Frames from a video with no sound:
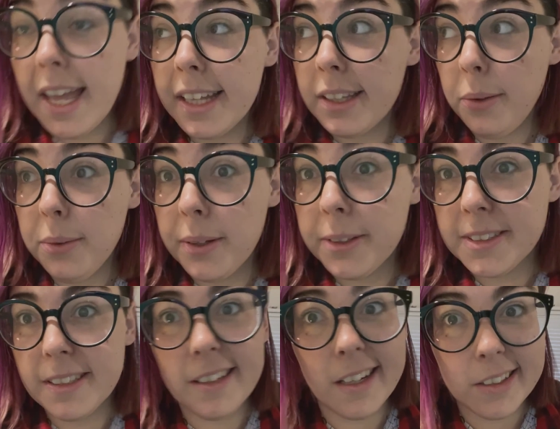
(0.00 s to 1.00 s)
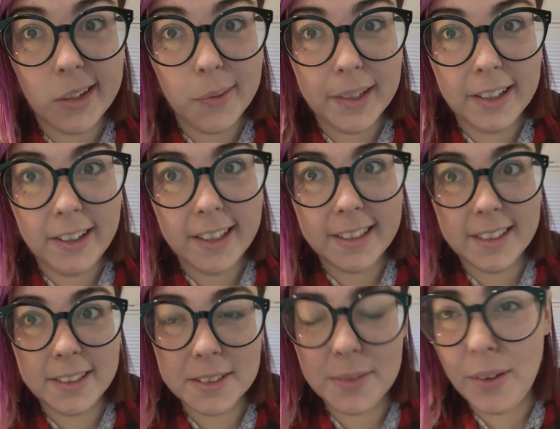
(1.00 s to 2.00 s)
Hello, there's a lot going on.
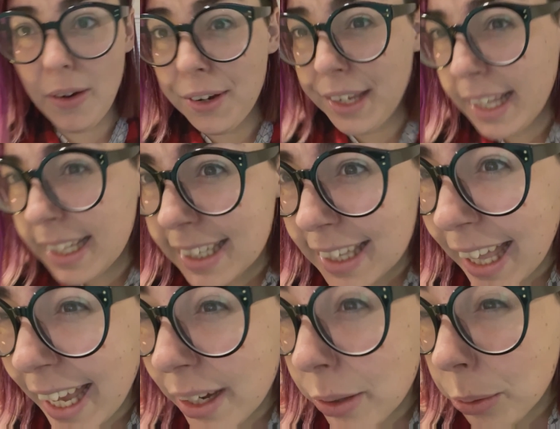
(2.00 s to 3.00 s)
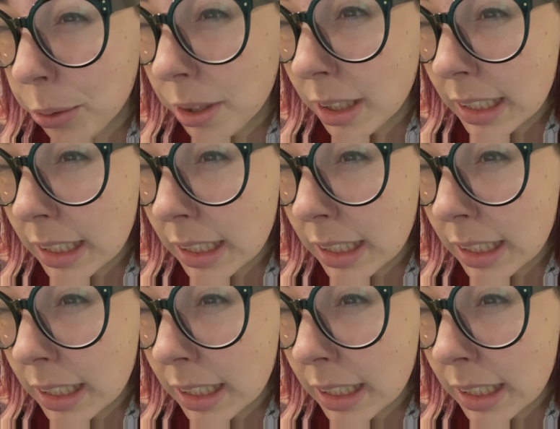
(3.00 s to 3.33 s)
There's very loud